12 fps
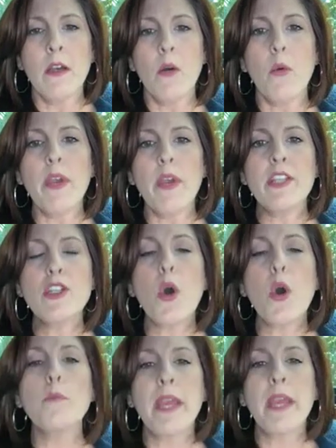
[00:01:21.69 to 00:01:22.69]
we
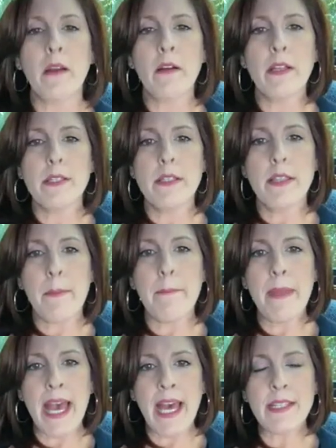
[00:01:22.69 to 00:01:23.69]
told parents that
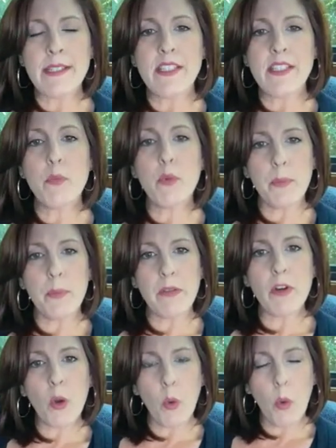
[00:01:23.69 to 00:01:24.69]
masks would be
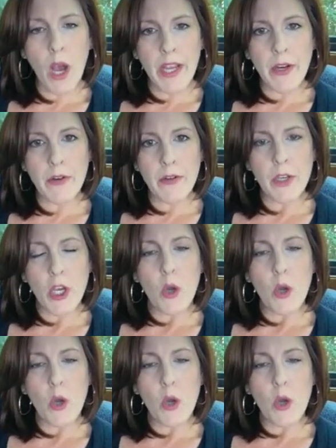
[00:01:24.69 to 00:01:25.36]
required